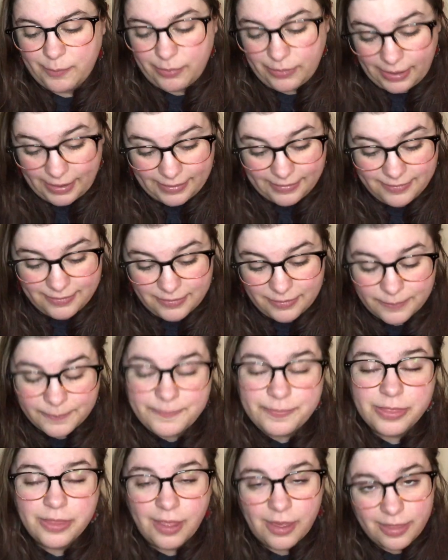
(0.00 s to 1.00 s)
Plus,
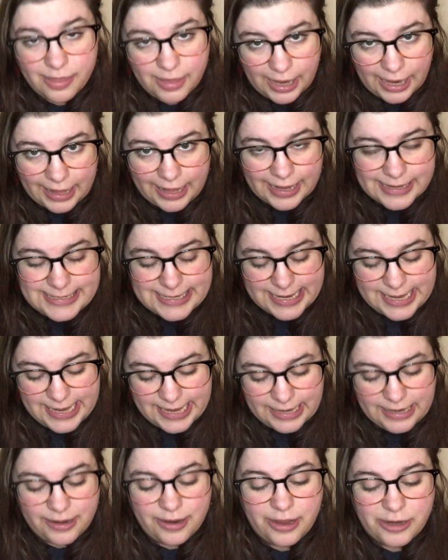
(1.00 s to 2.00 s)
then I get to
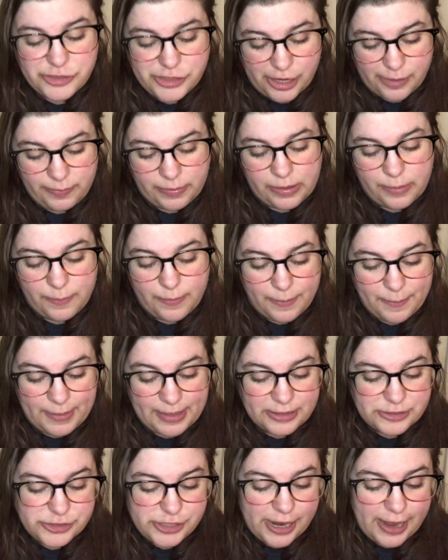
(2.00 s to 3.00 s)
eat a JP
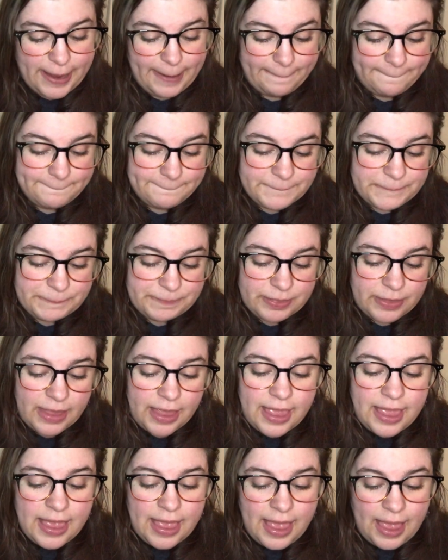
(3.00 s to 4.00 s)
PB&J.
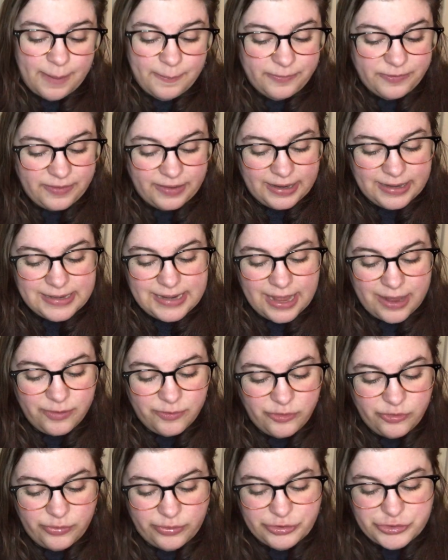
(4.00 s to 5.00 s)
I'm sitting
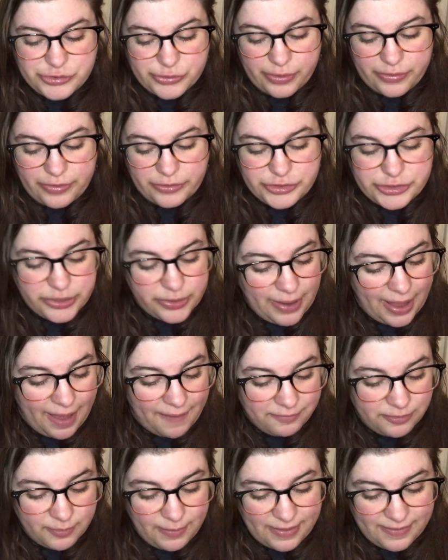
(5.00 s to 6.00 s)
down to enjoy the two
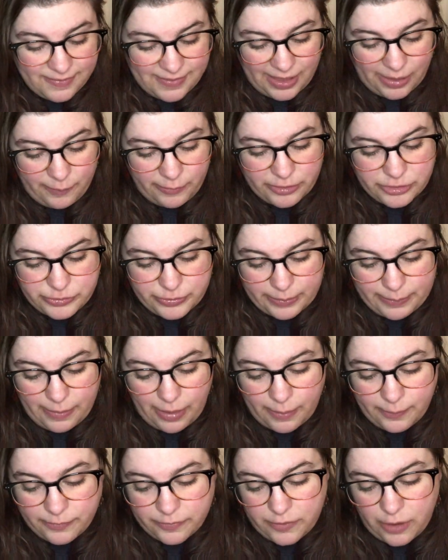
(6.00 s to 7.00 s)
halves of my sandwich when
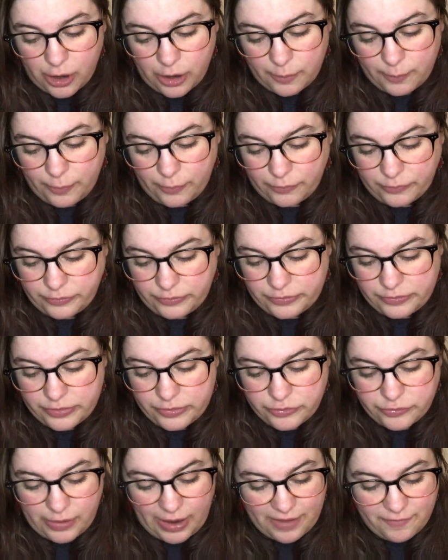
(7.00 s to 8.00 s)
mom's car pulls into
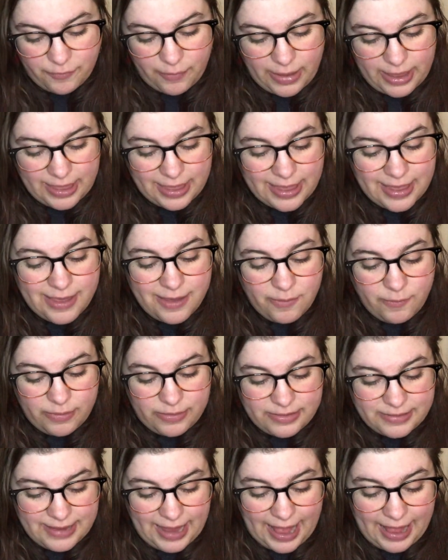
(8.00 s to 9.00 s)
the driveway
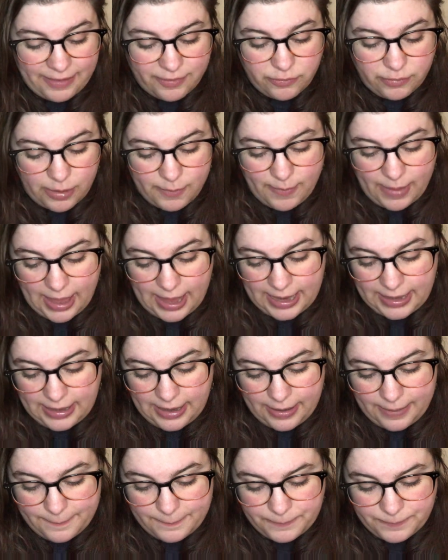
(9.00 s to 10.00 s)
with dad's right
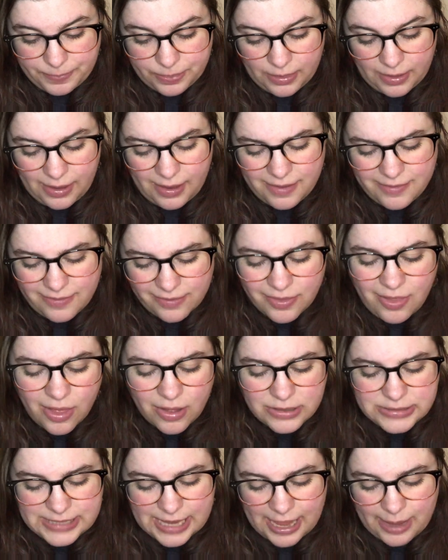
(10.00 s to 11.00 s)
behind it. It's a
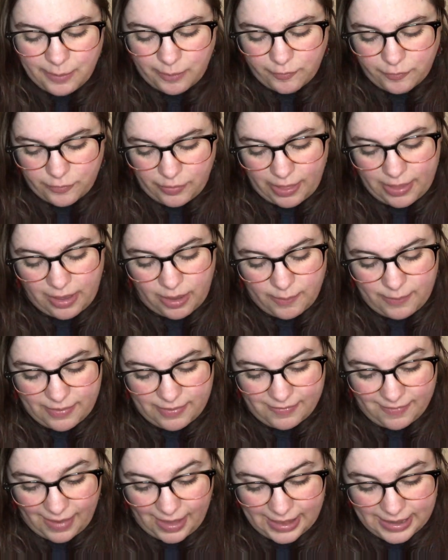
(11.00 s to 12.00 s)
long time before they come
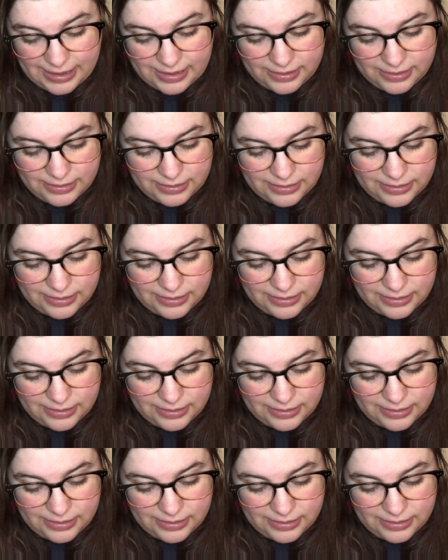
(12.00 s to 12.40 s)
inside.